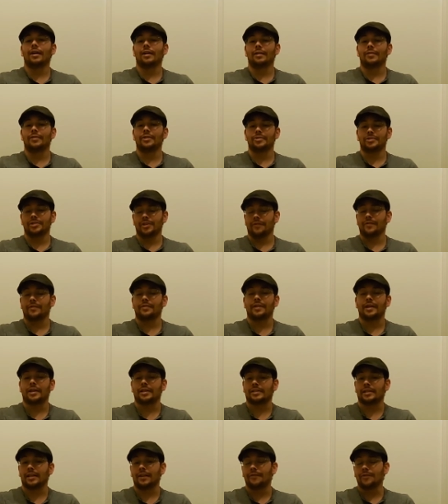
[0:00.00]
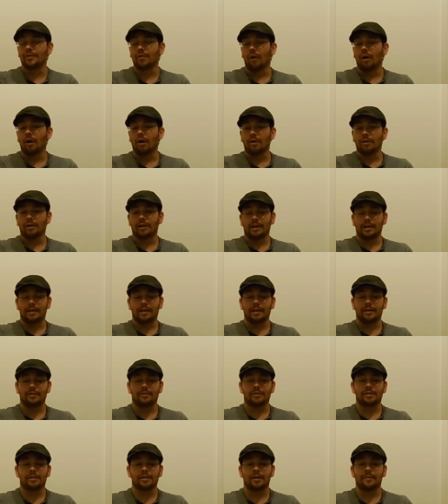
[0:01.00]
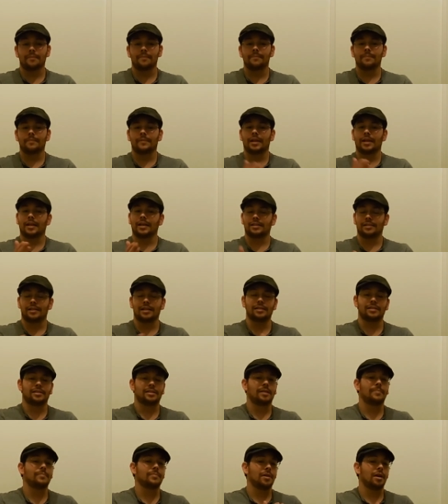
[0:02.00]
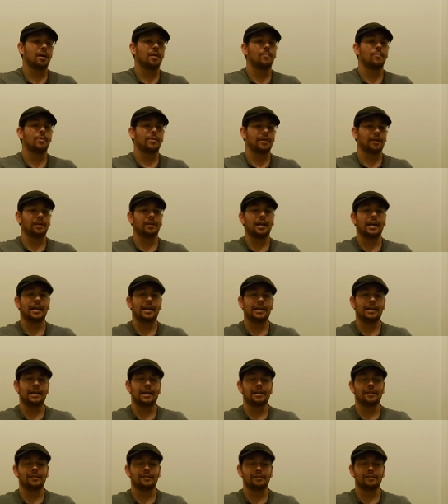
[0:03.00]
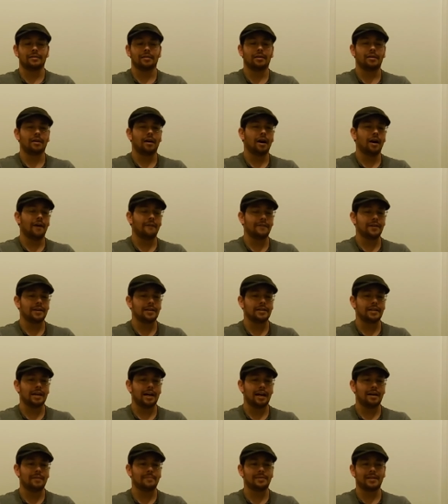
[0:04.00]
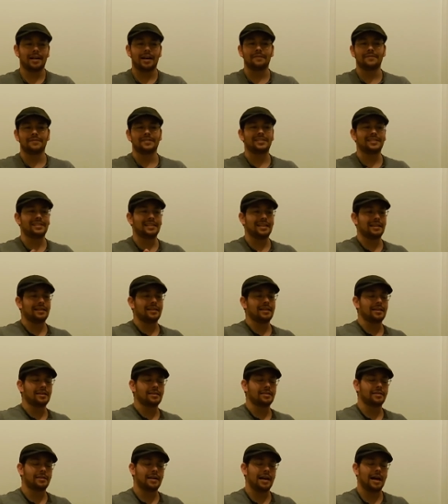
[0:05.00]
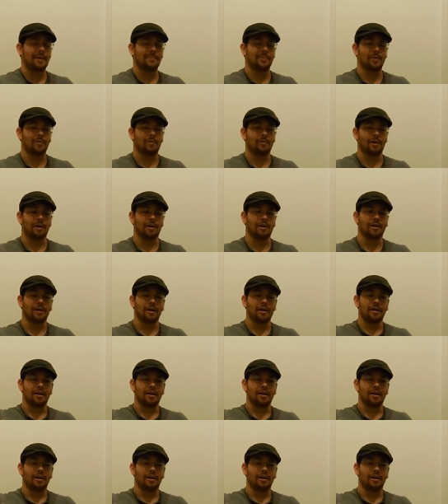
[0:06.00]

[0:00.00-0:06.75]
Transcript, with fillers: There's different things. If you are going to get some, like I said, some come with a light, and oftentimes I've seen this happen where